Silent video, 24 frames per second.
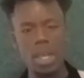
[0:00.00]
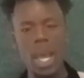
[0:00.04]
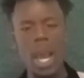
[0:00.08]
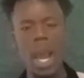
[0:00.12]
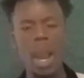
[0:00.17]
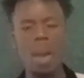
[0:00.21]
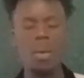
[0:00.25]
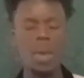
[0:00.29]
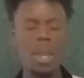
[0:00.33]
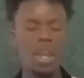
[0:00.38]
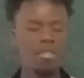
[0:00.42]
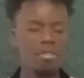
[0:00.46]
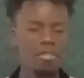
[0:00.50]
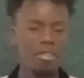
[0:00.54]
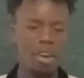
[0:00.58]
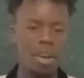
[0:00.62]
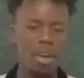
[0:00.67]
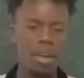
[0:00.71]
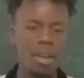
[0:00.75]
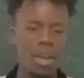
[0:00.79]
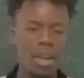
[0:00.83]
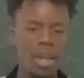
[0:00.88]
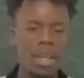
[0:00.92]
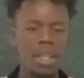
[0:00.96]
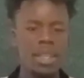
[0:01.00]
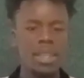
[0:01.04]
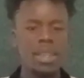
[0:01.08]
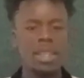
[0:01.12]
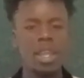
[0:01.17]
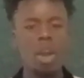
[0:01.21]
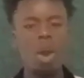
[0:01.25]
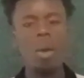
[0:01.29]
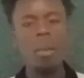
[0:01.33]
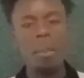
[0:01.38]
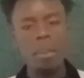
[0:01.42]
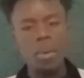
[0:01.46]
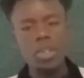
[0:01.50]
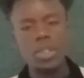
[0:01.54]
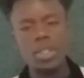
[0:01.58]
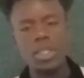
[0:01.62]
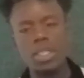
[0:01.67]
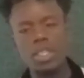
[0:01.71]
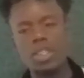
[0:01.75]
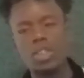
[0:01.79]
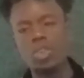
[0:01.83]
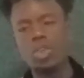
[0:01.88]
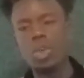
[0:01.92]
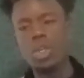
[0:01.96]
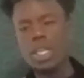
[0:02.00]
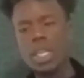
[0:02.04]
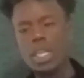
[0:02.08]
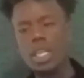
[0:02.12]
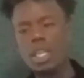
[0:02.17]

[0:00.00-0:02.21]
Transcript: However, the opposite is not an